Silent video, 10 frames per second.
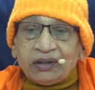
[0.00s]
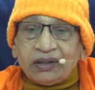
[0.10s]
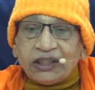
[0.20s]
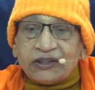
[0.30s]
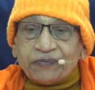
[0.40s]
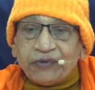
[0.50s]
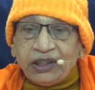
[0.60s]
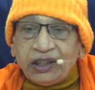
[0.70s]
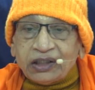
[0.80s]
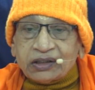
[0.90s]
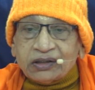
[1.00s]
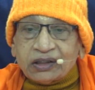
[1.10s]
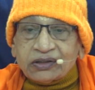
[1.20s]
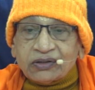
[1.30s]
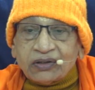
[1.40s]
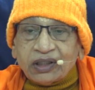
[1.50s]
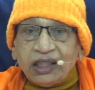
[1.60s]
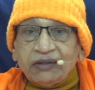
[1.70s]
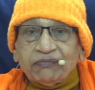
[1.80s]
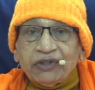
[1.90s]
Like space does not
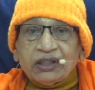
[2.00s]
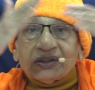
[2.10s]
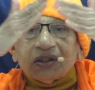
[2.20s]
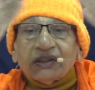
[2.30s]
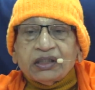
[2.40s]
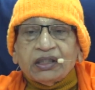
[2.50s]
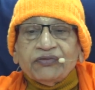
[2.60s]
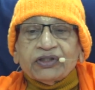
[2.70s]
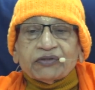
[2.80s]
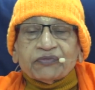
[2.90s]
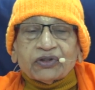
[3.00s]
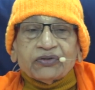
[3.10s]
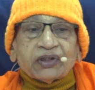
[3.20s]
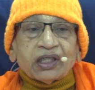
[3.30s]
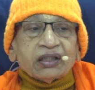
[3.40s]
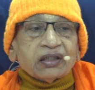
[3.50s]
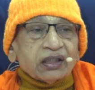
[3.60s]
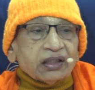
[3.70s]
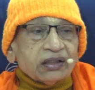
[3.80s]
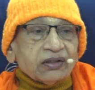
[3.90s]
admit any divisions because you can't
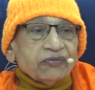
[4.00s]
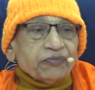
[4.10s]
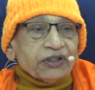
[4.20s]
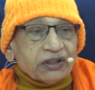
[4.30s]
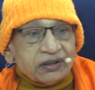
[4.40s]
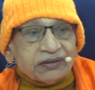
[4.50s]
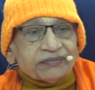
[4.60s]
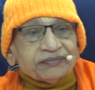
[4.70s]
cut it into pieces.